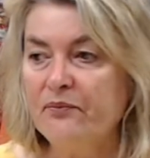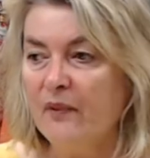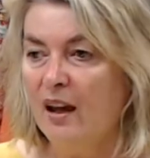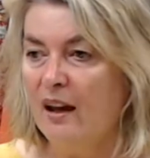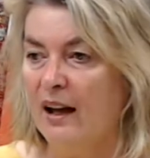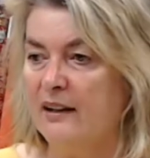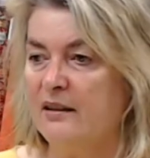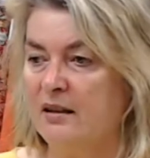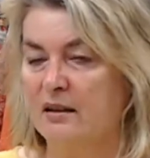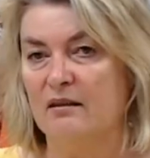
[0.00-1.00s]
and
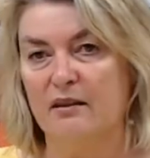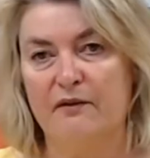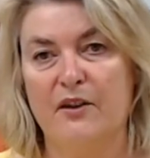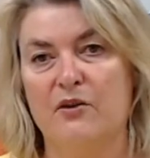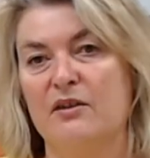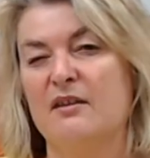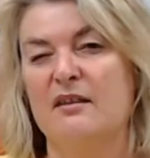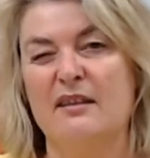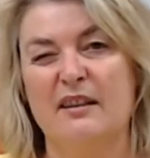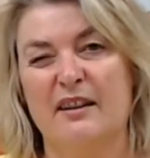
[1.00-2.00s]
the foot,
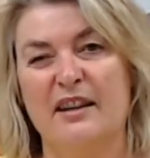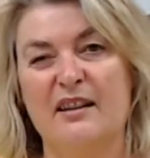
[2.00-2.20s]
I think it